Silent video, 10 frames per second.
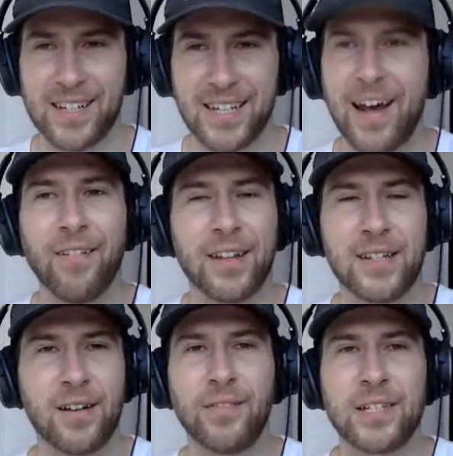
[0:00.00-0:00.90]
can tell that
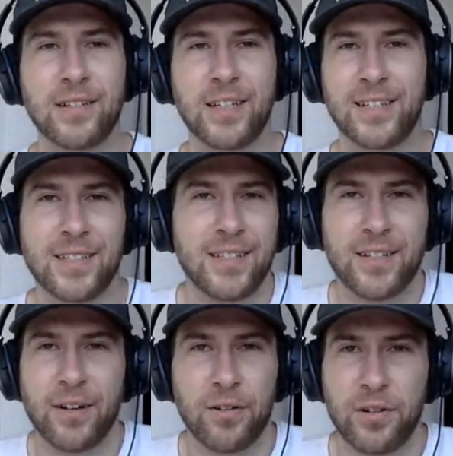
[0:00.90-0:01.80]
he's obviously he's, he's
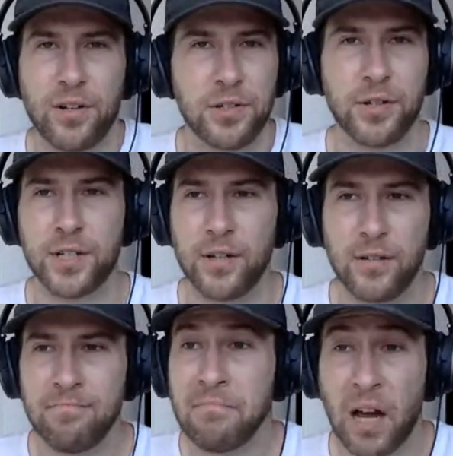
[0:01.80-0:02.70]
got good nutrition.
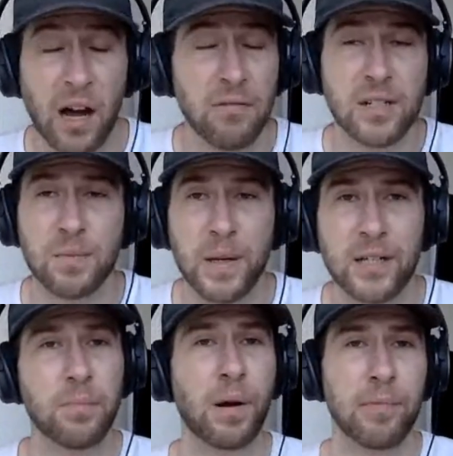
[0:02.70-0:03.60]
I would
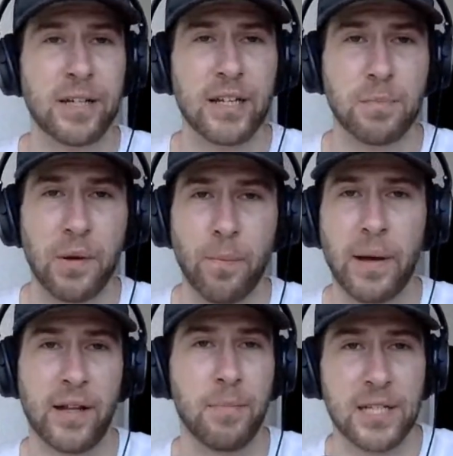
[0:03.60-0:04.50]
suspect he probably eats Built
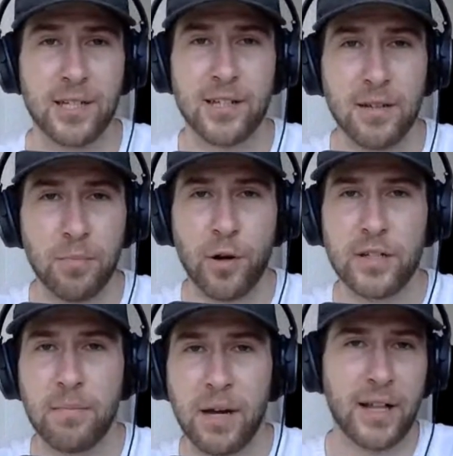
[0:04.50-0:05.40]
Bar, the best tasting
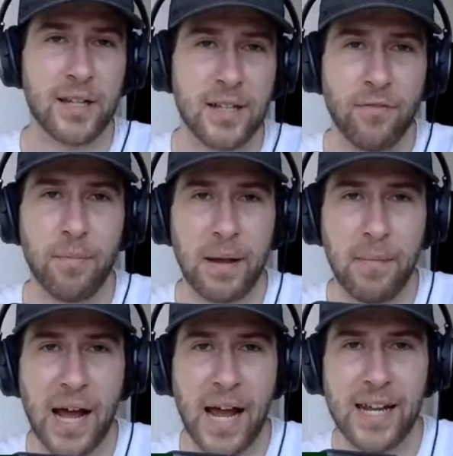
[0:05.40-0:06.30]
protein bar that's ever been
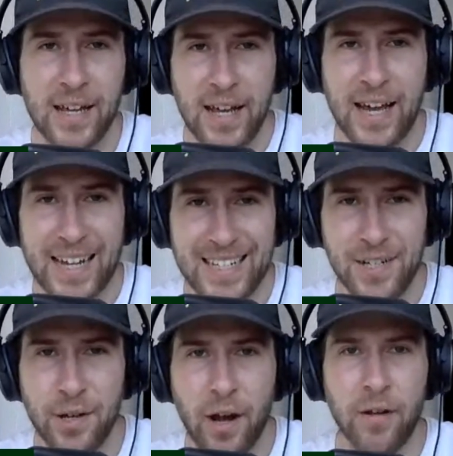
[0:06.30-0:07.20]
made. Uh,
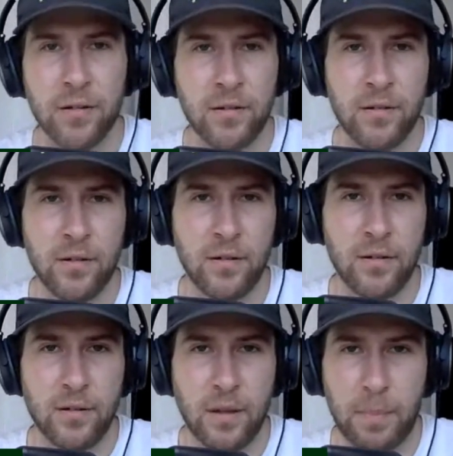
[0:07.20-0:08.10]
did you know
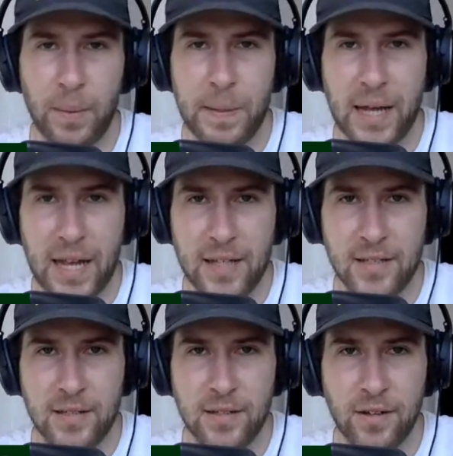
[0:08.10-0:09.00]
that Built Bar
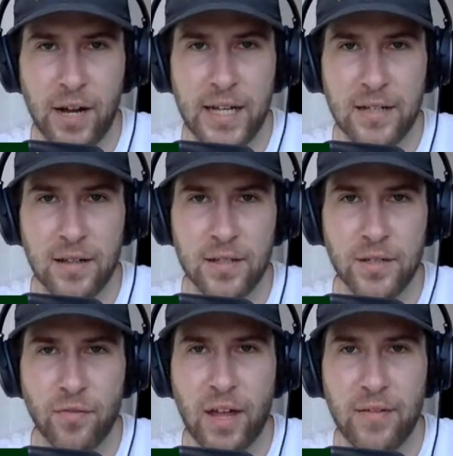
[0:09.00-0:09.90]
has nine
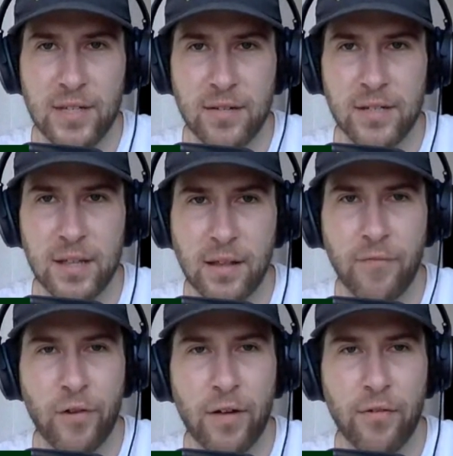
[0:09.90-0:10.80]
delicious flavors? There is something
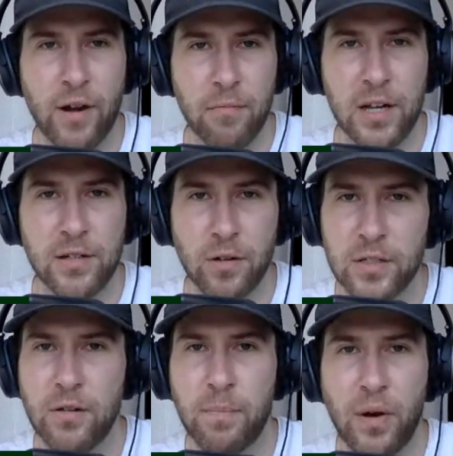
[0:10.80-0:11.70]
for everyone. When you talk
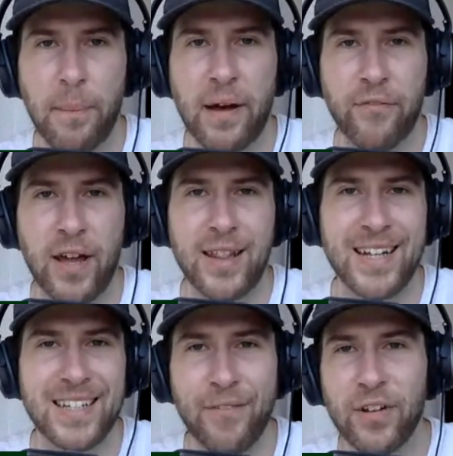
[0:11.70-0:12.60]
to a Built Bar fan, they're
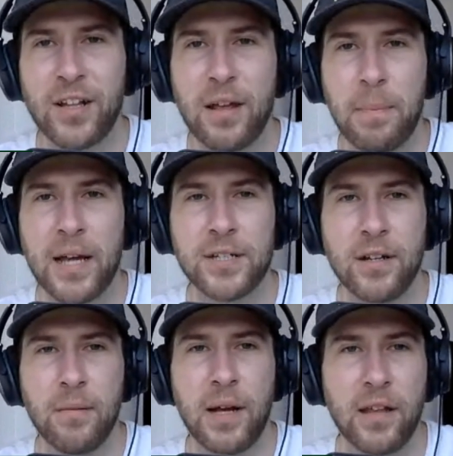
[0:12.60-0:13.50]
definitely
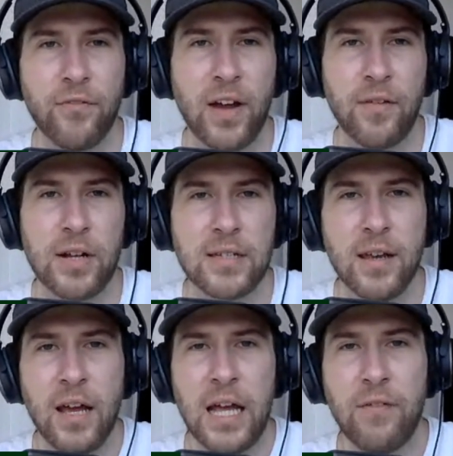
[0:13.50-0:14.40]
passionate about their favorites.
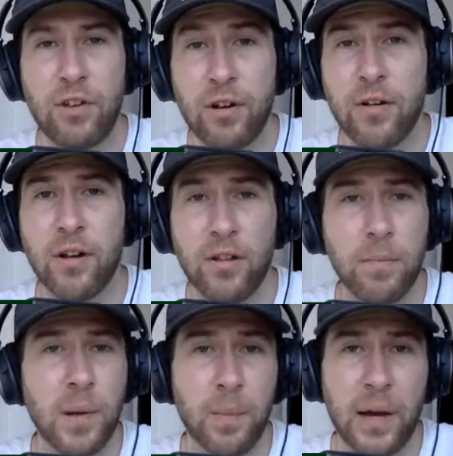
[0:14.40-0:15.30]
If you don't know the
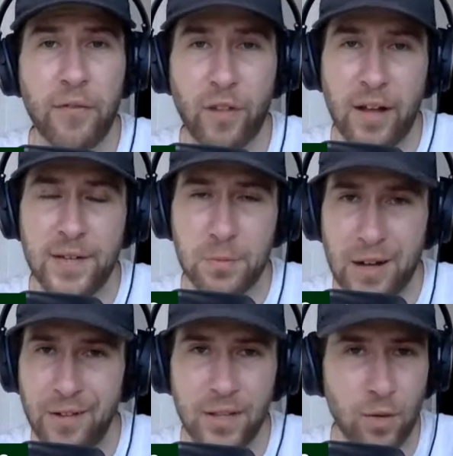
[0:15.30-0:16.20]
Built Bar flavors,
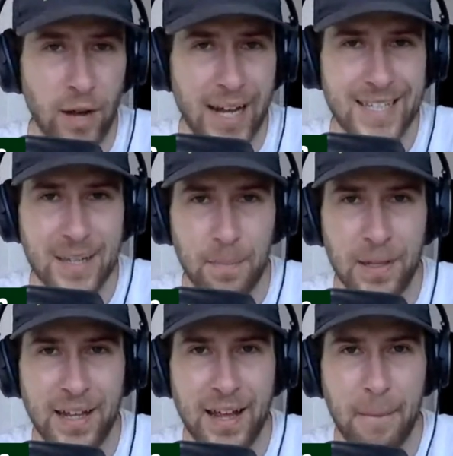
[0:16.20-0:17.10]
well, you are
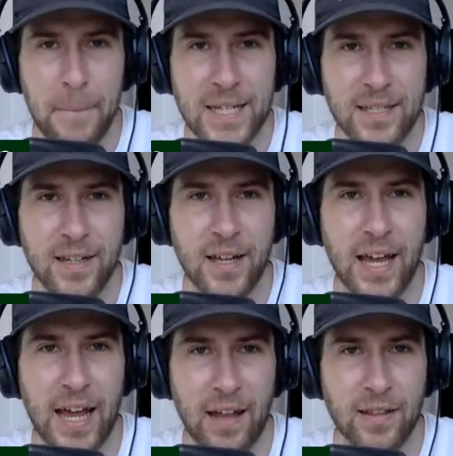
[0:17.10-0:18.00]
simply missing
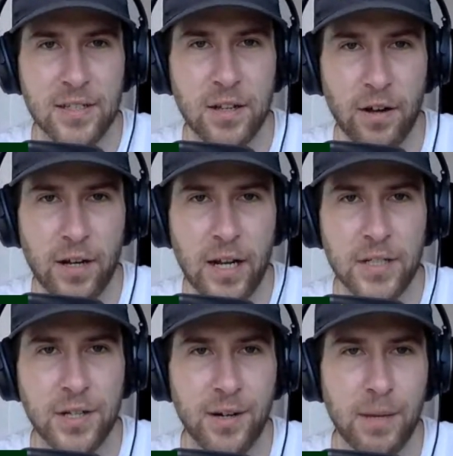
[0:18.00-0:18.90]
out. There's
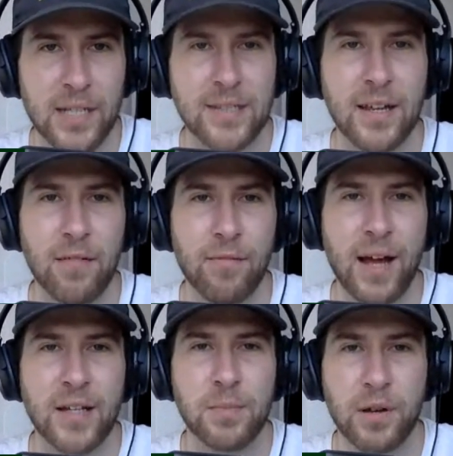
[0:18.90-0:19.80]
coconut, cherry barcia,
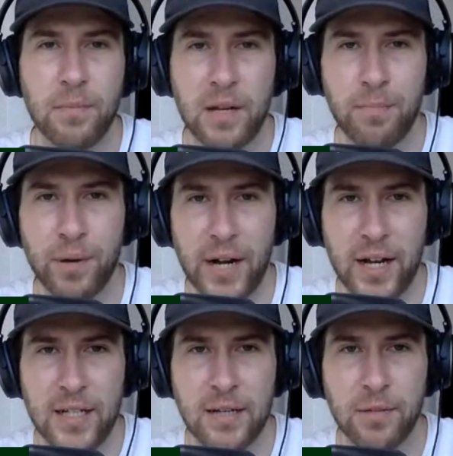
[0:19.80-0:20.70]
raspberry, mint
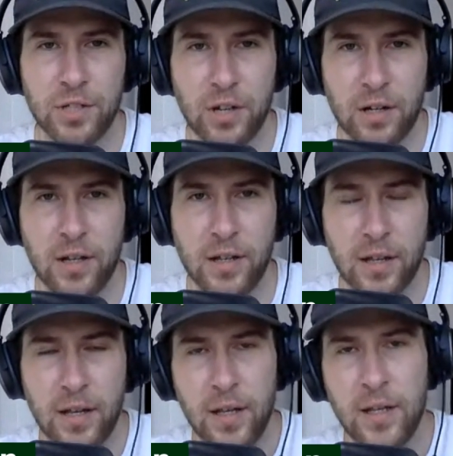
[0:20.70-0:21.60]
brownie, double chocolate,
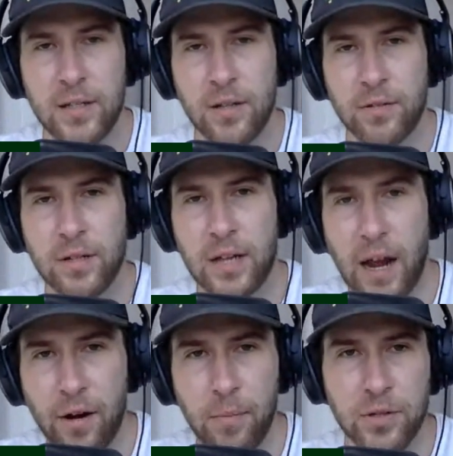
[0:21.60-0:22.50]
salted
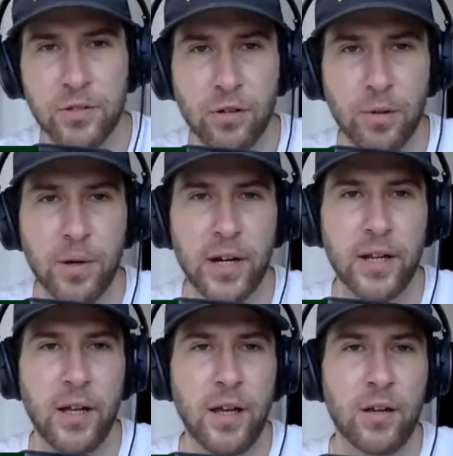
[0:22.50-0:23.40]
caramel, strawberry
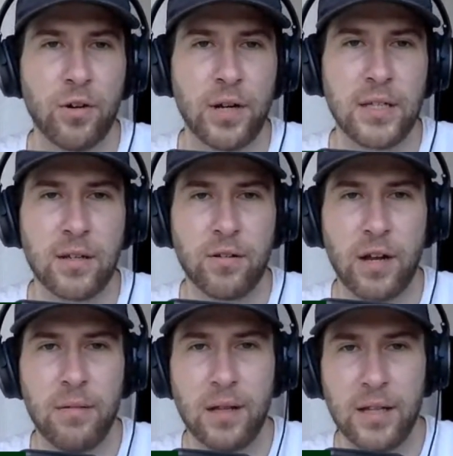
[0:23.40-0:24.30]
cookies and
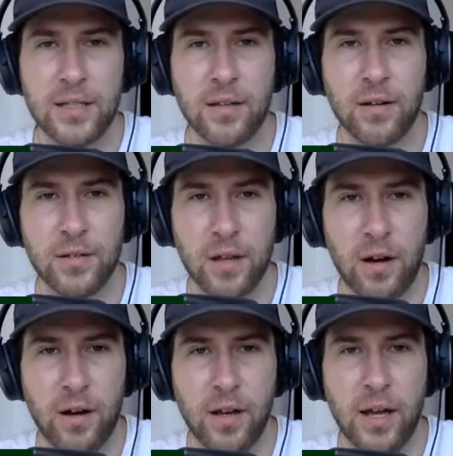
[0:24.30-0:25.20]
cream. The list goes
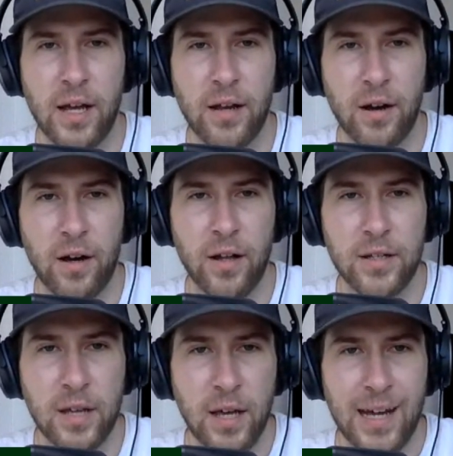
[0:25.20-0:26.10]
on and on.
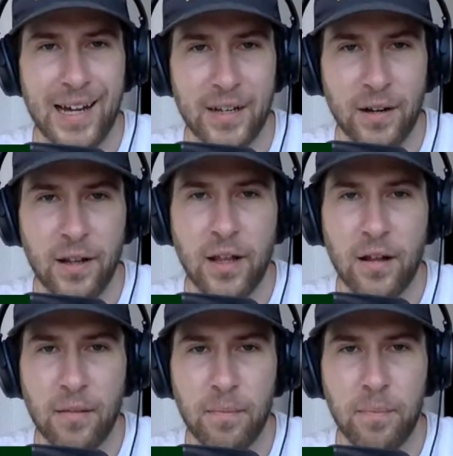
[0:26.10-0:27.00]
Uh, not only
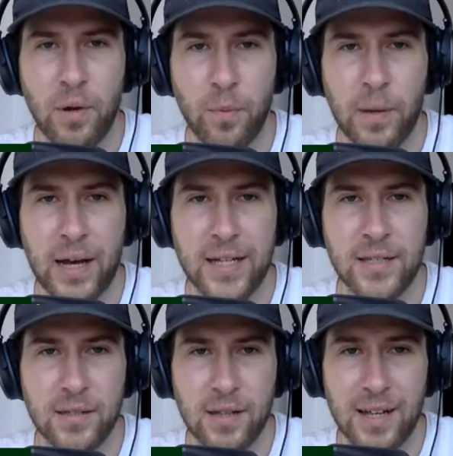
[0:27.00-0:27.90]
are built
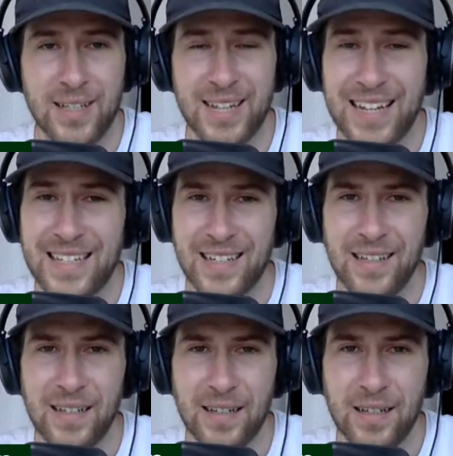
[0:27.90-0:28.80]
bars uh, tasty,